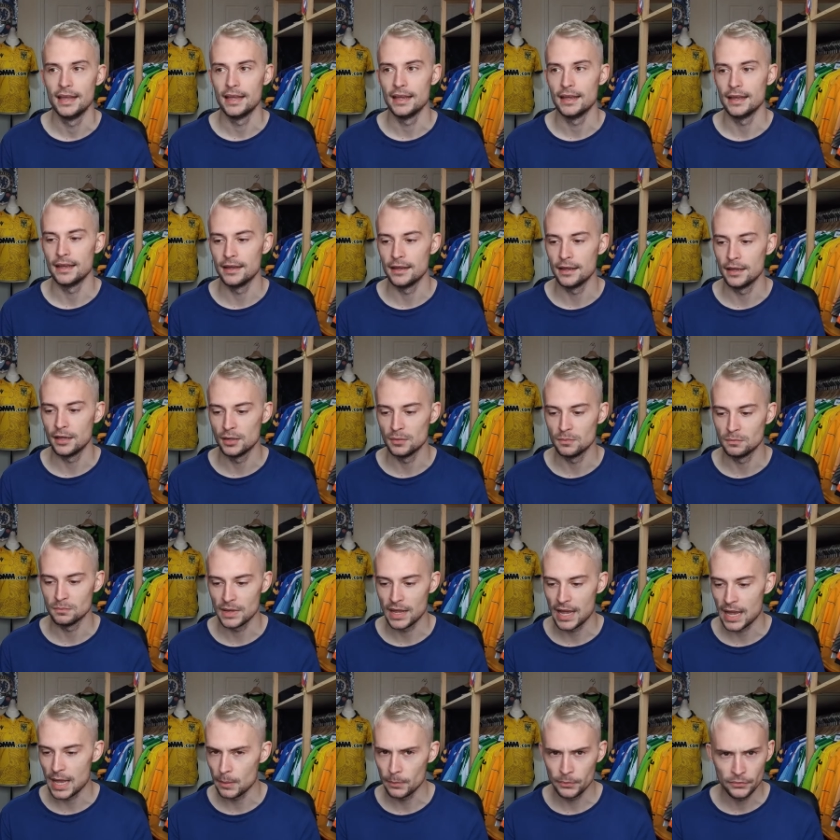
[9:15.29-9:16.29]

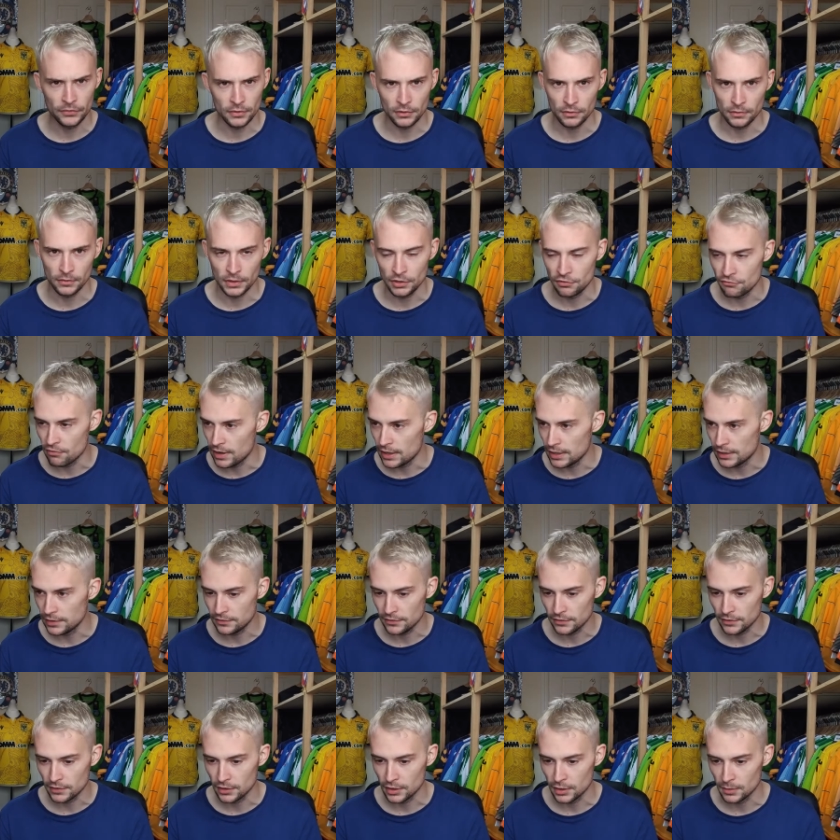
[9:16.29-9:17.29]
Absolutely great